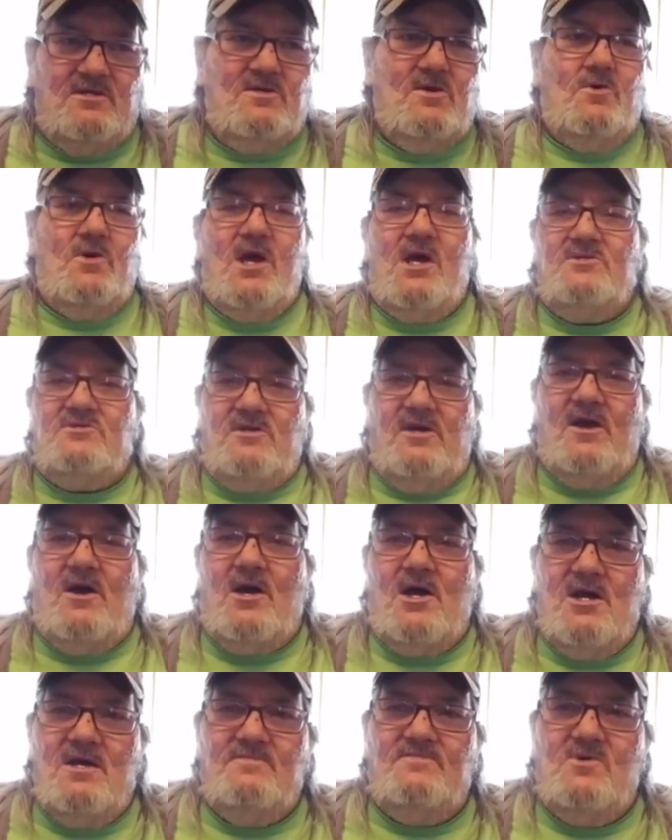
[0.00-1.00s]
they go out, they
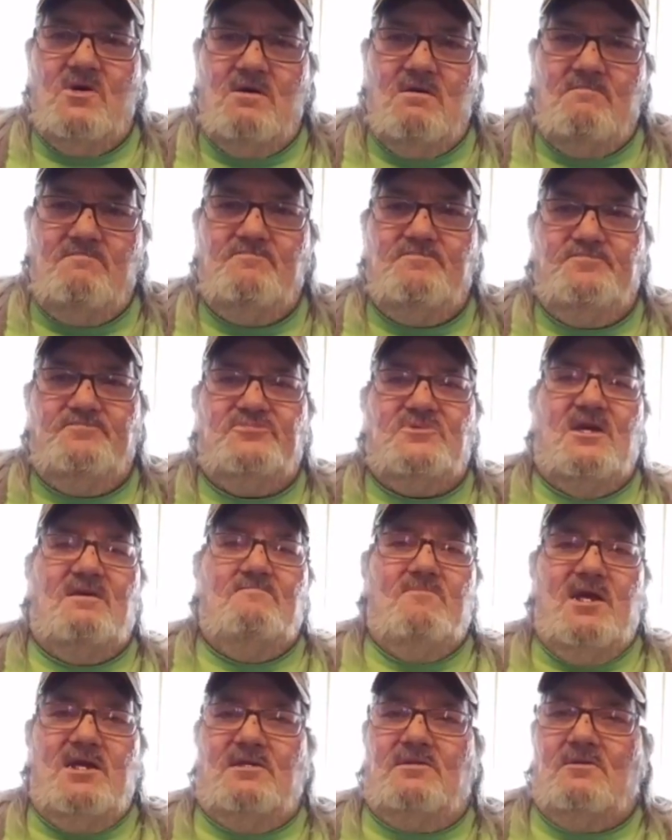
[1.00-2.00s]
hive up,
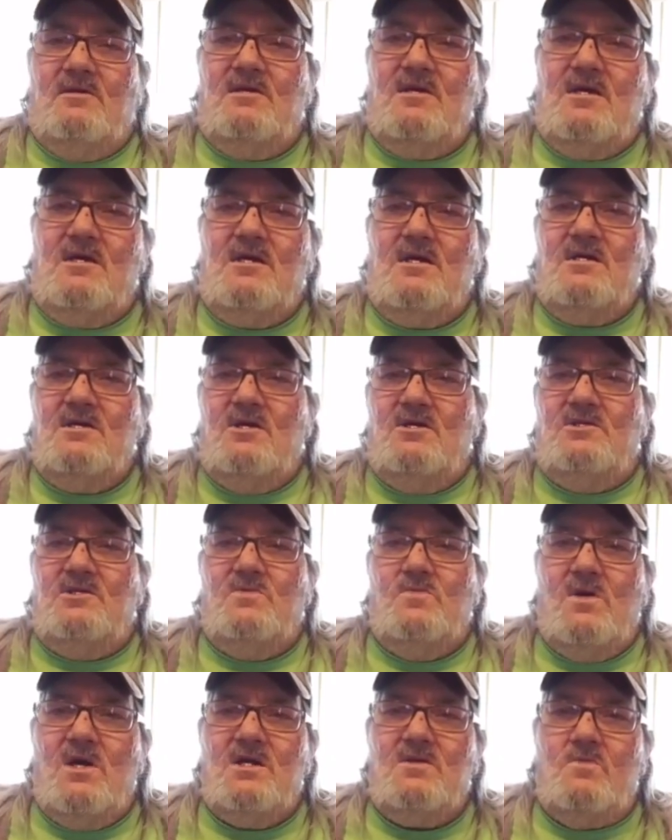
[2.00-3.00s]
they make the
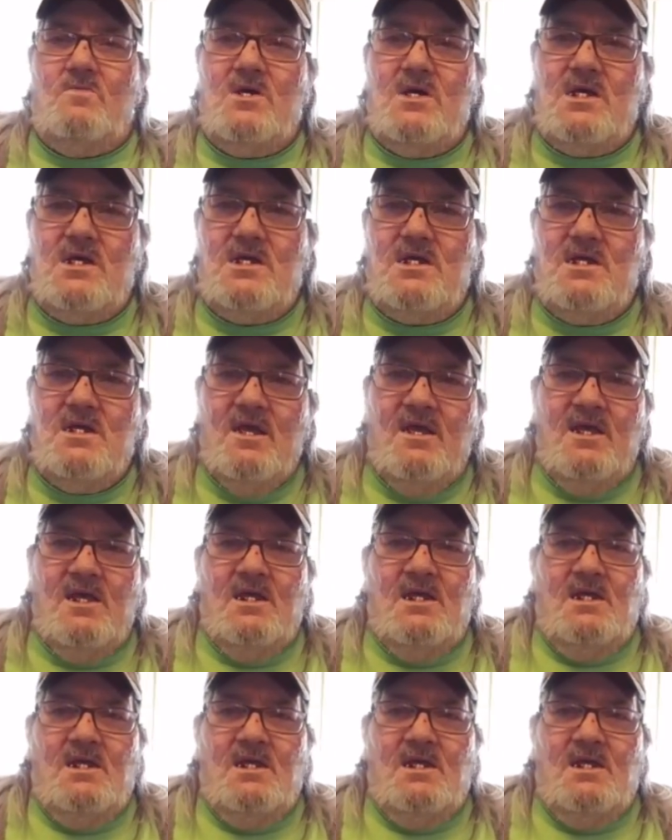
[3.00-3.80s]
honey right away.